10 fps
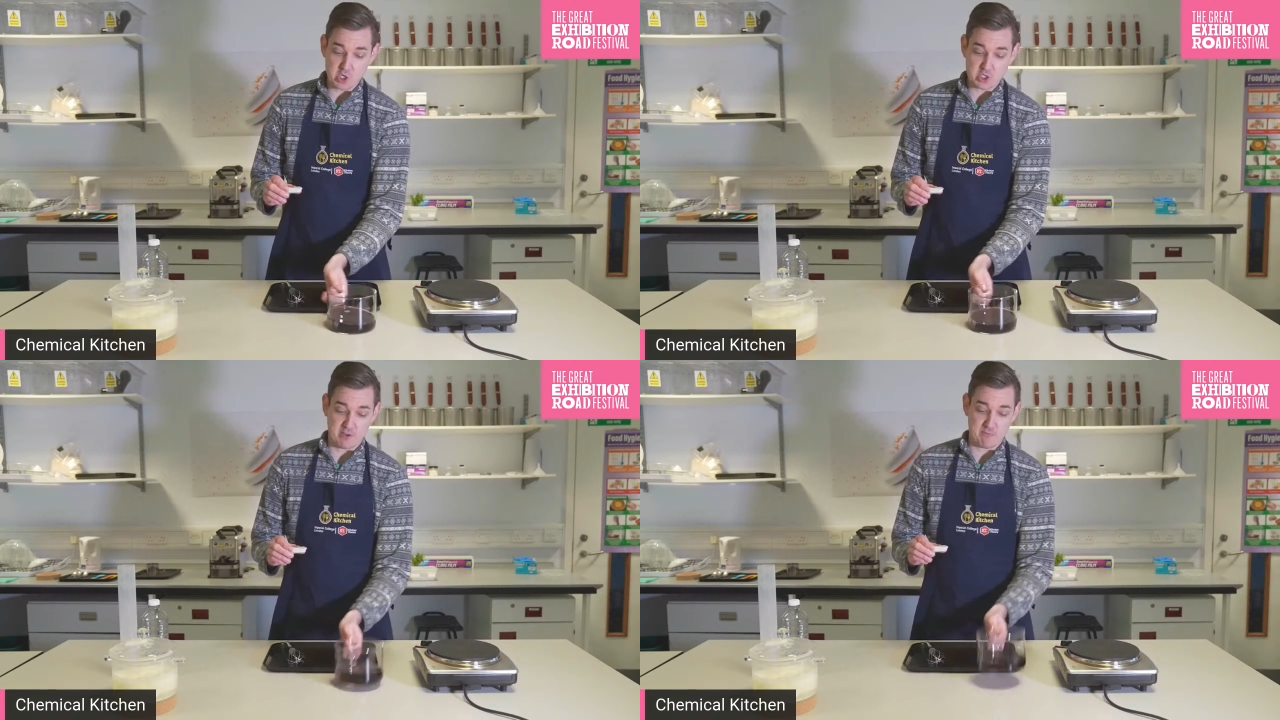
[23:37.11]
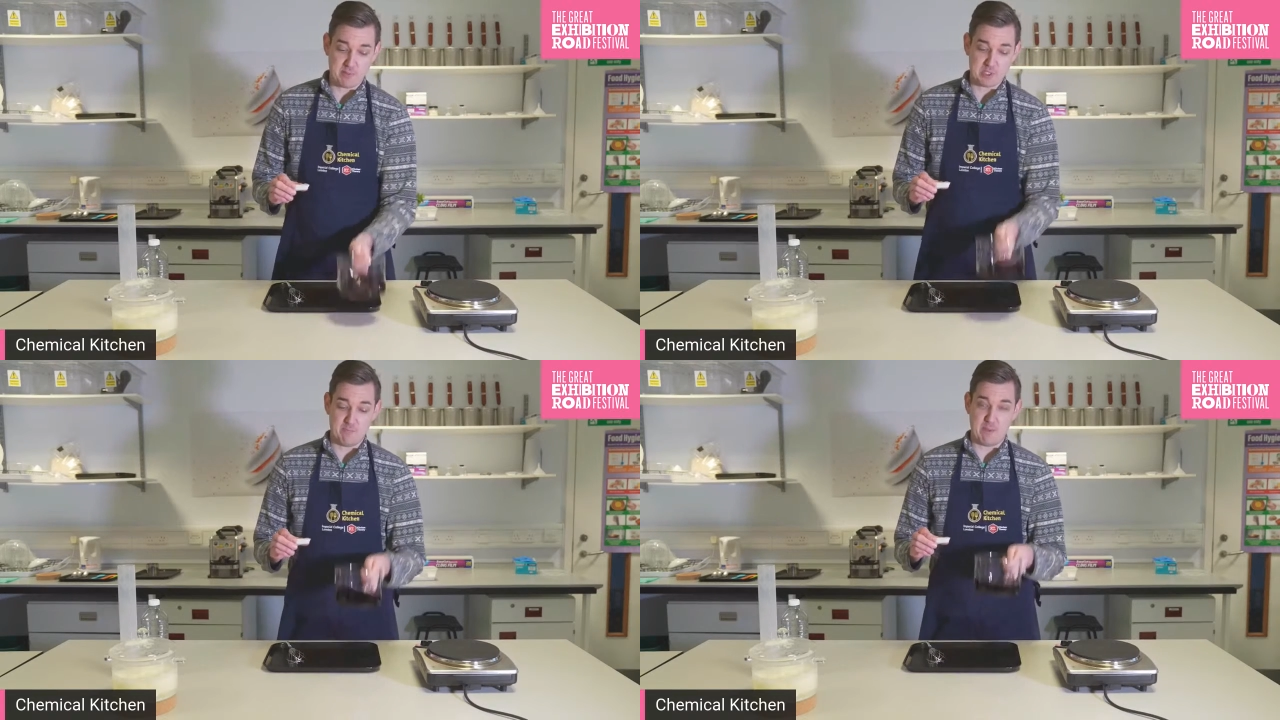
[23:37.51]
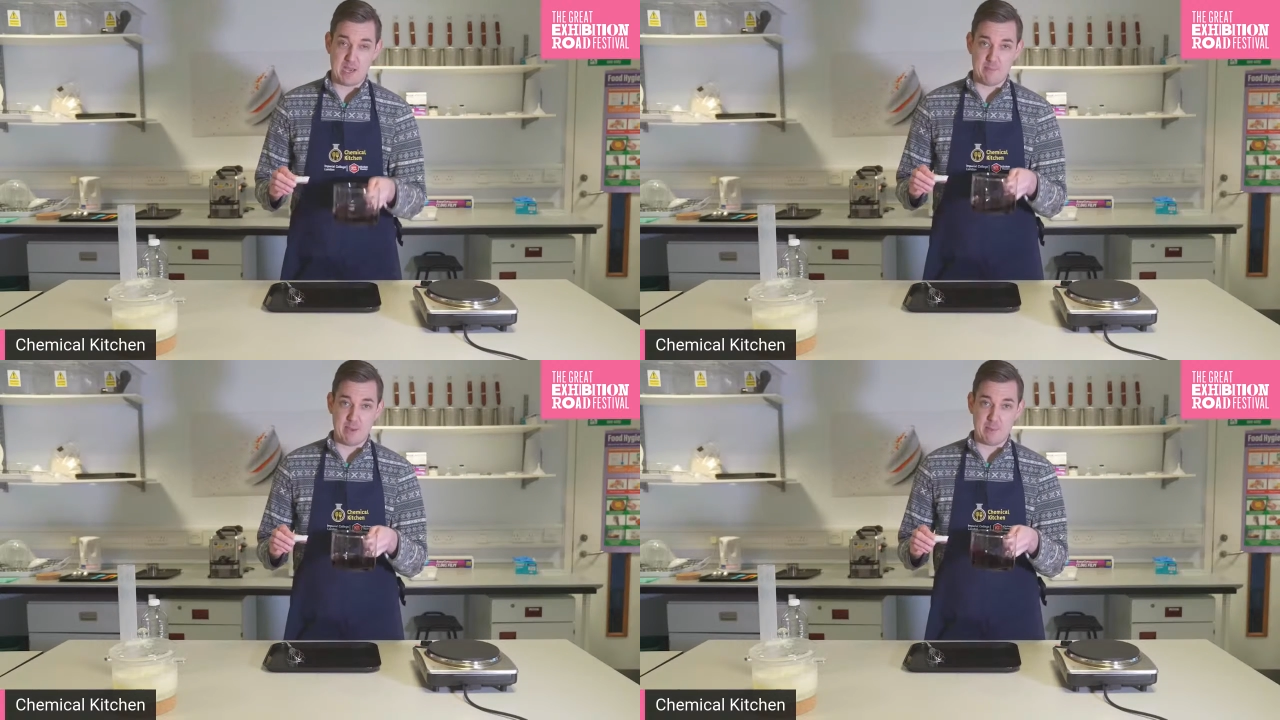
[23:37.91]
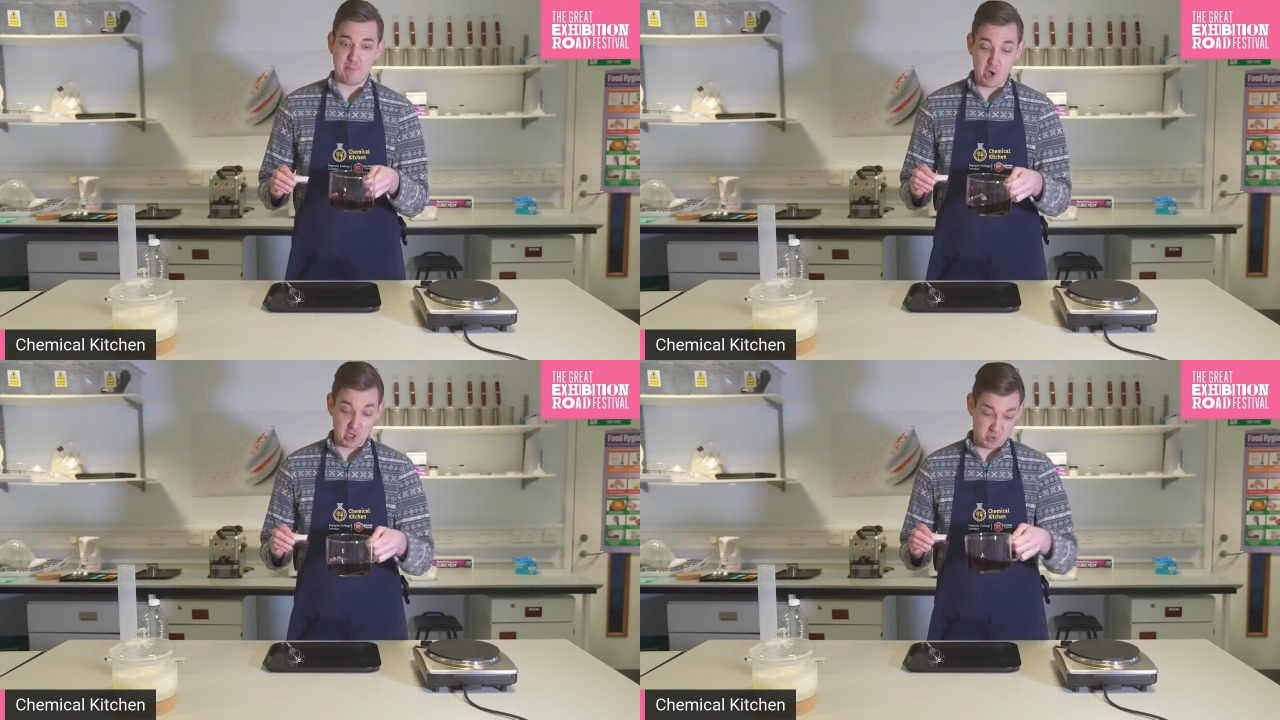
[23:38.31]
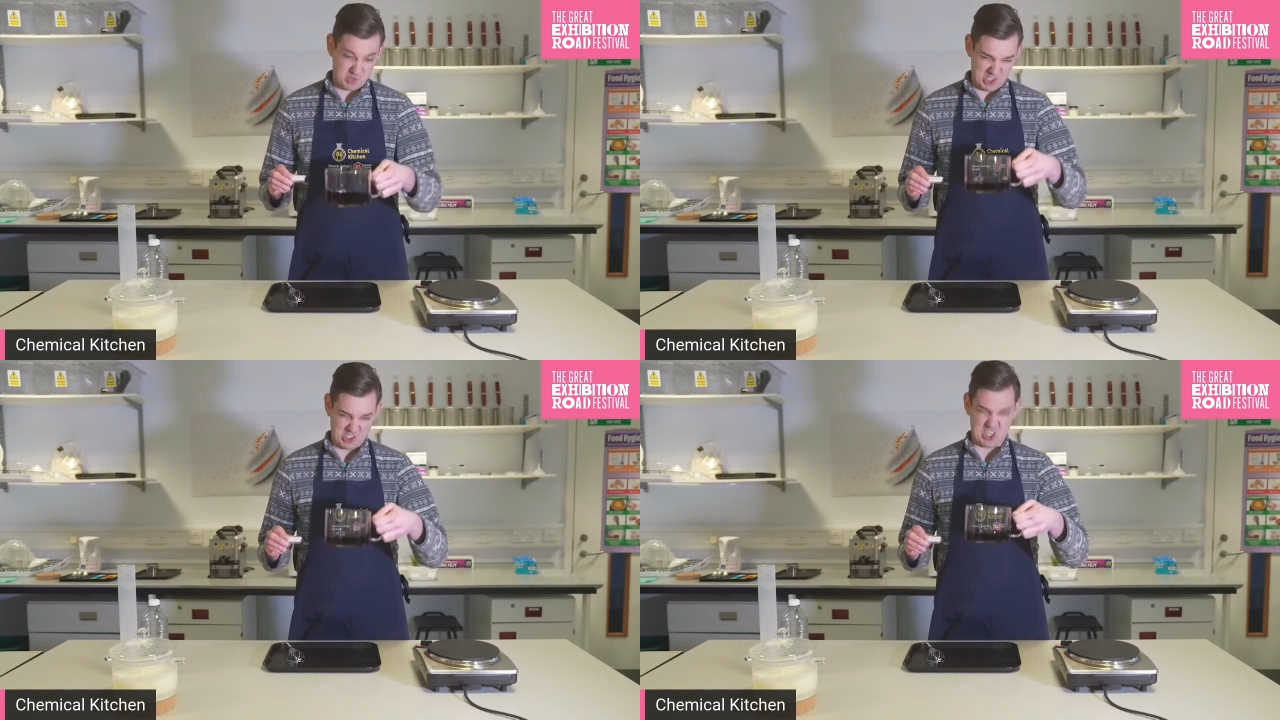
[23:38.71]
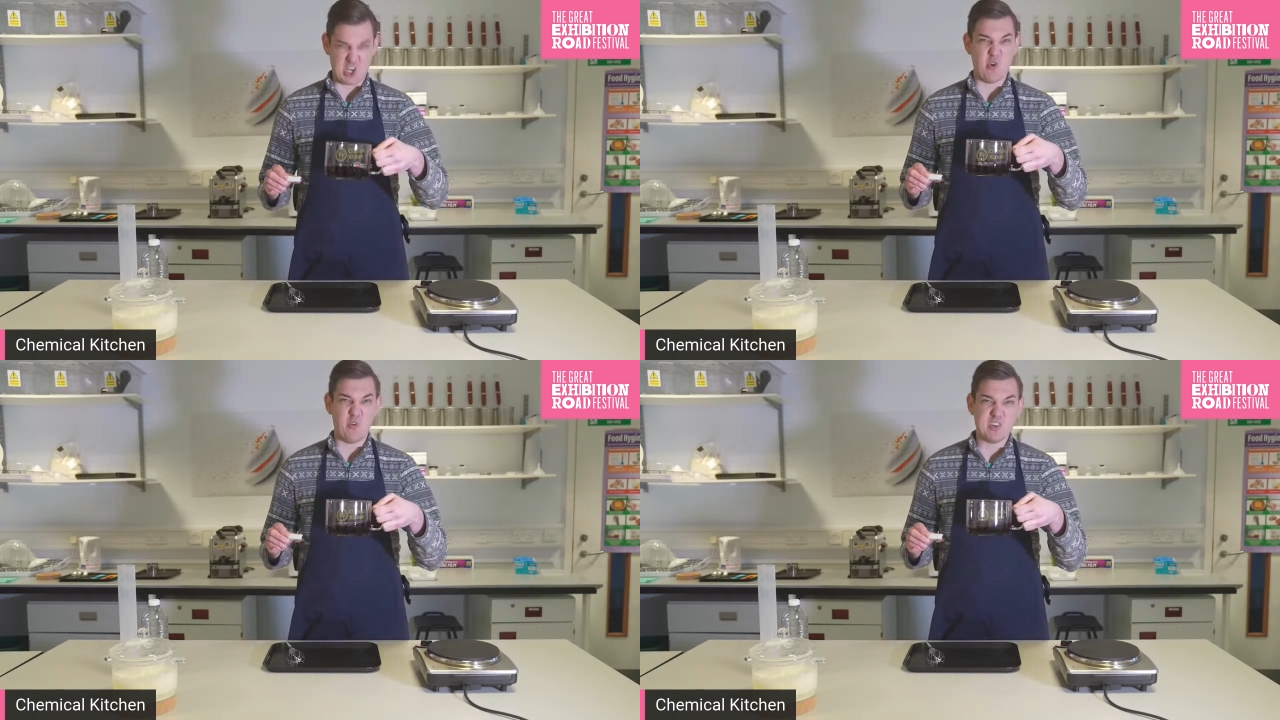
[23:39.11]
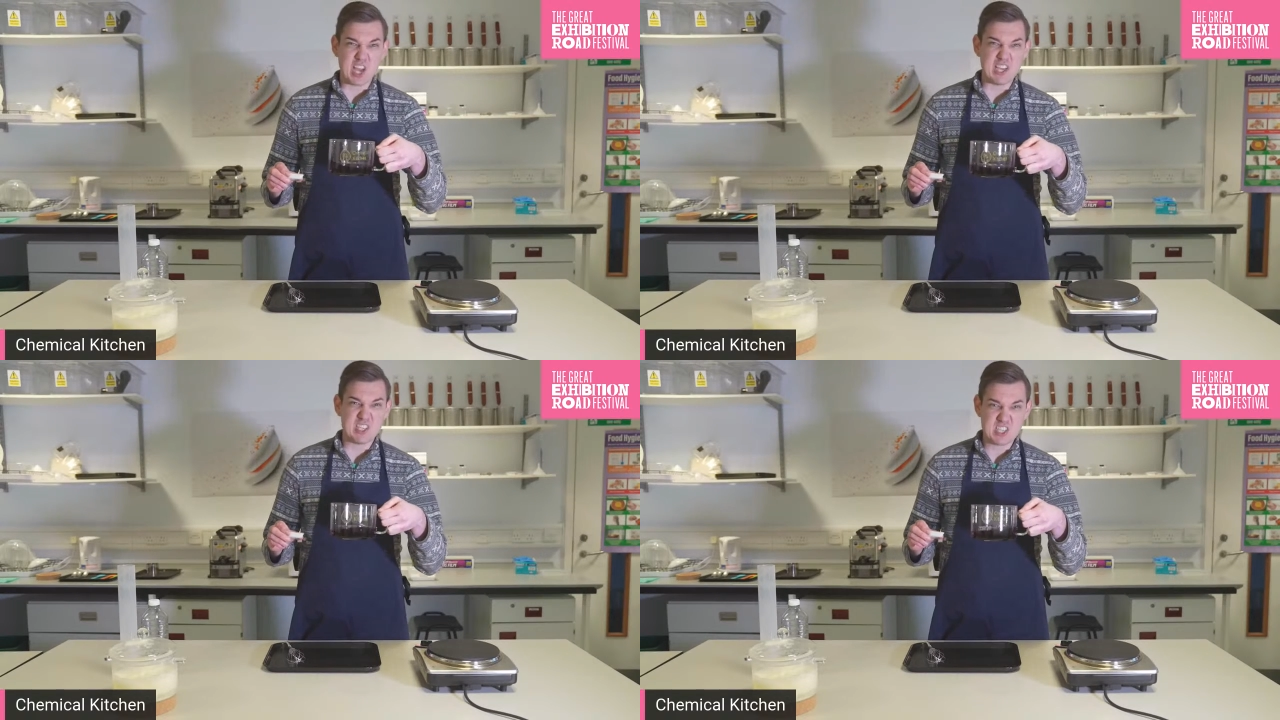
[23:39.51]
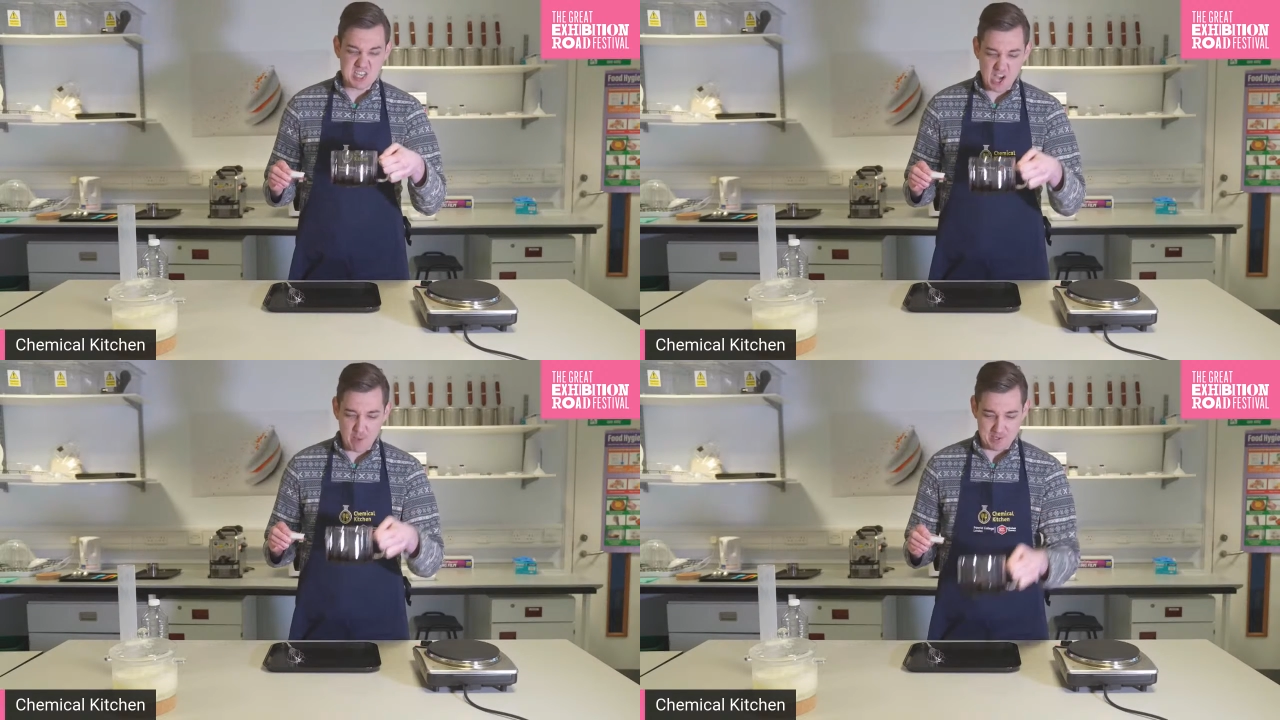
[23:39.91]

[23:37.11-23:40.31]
that I've put in my pot, which looks like an oversized teacup.